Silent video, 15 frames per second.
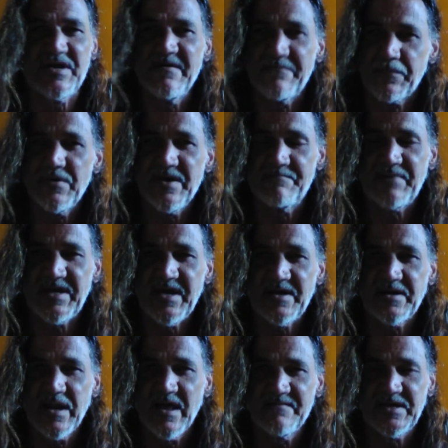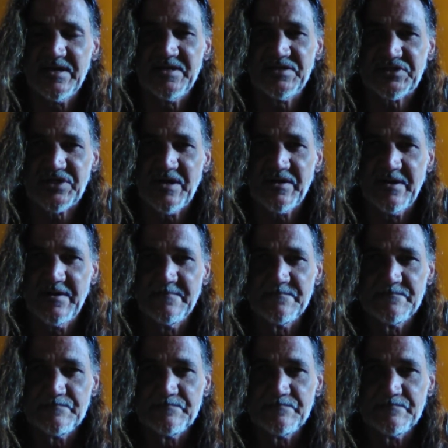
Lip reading: if we begin loving each other.